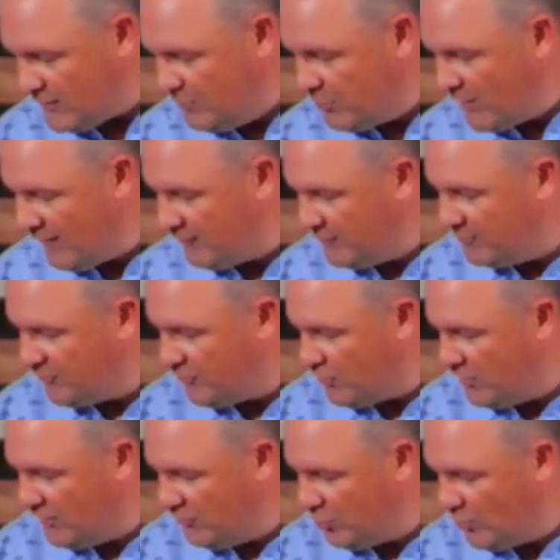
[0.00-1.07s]
Proverbs
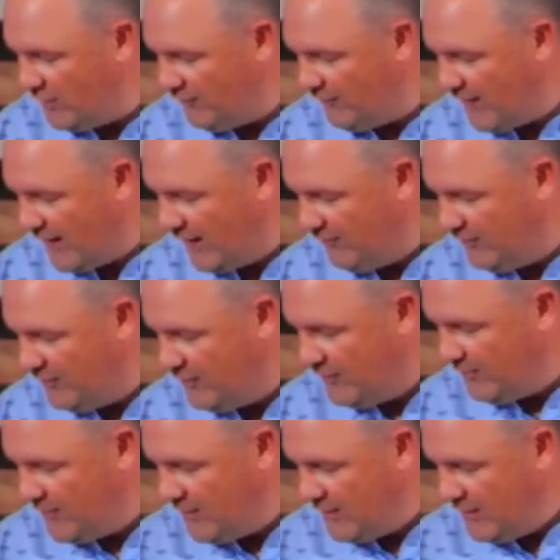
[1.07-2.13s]
30 25.
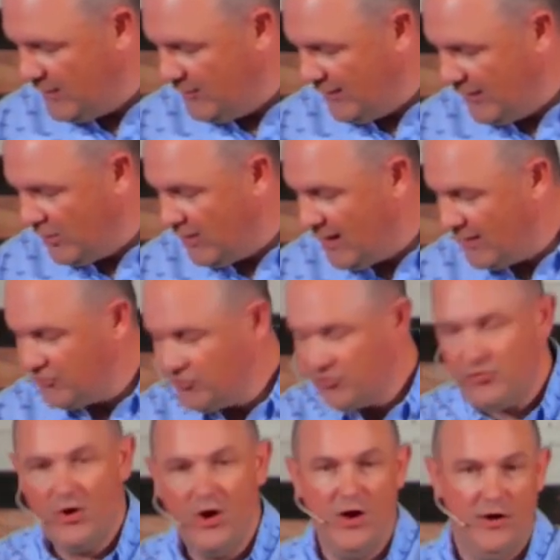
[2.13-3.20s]
They are not
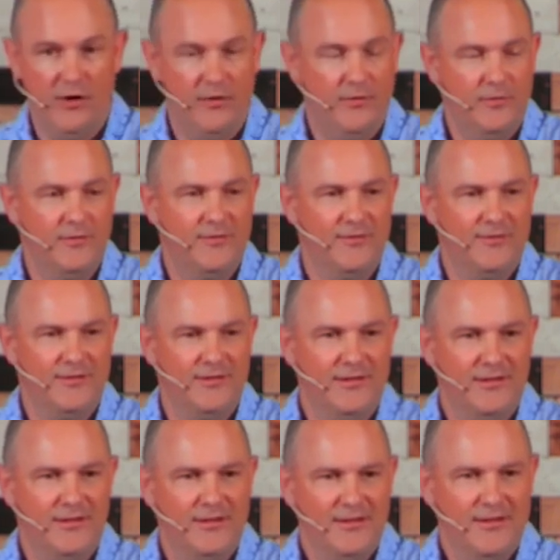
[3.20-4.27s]
strong,
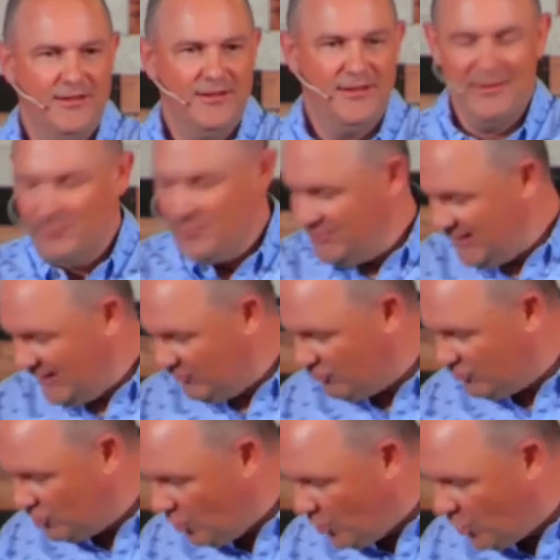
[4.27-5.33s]
but they
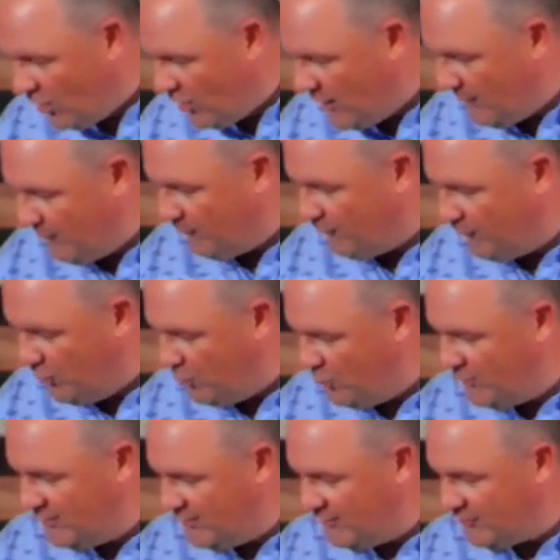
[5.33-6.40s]
store up food
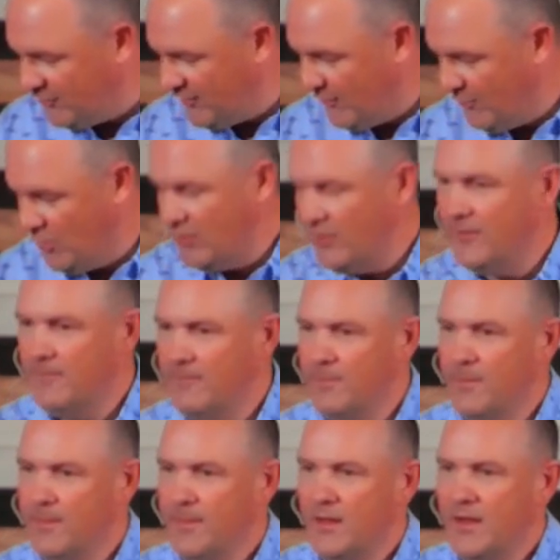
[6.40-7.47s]
in the summer
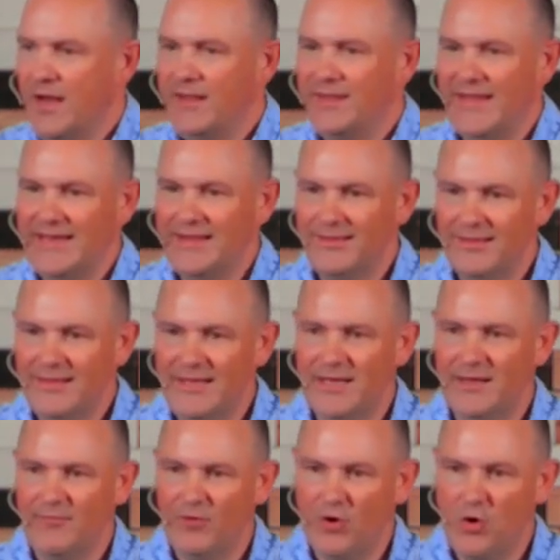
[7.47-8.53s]
and they
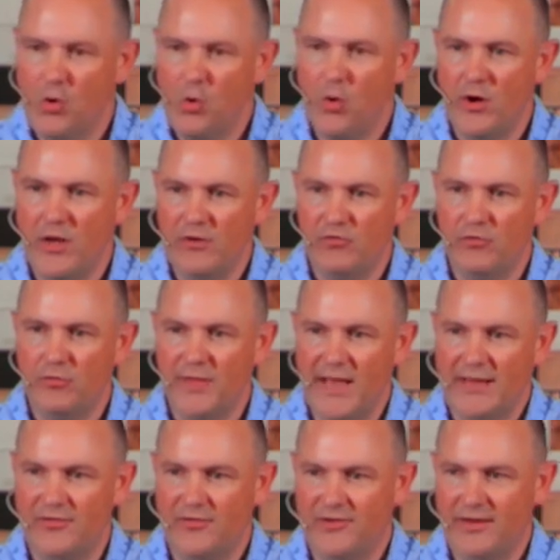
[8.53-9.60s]
live according to
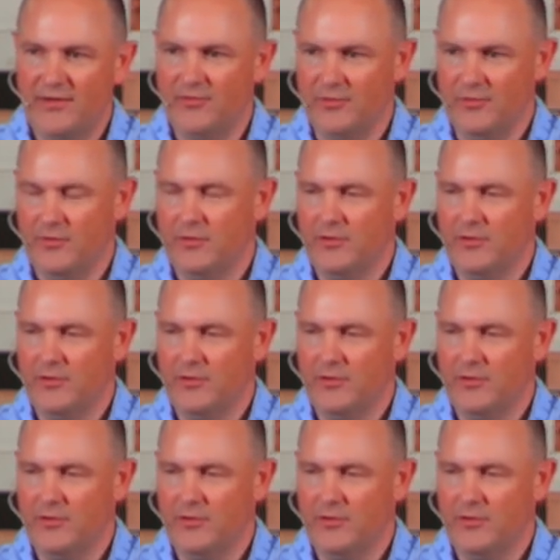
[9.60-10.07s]
that season.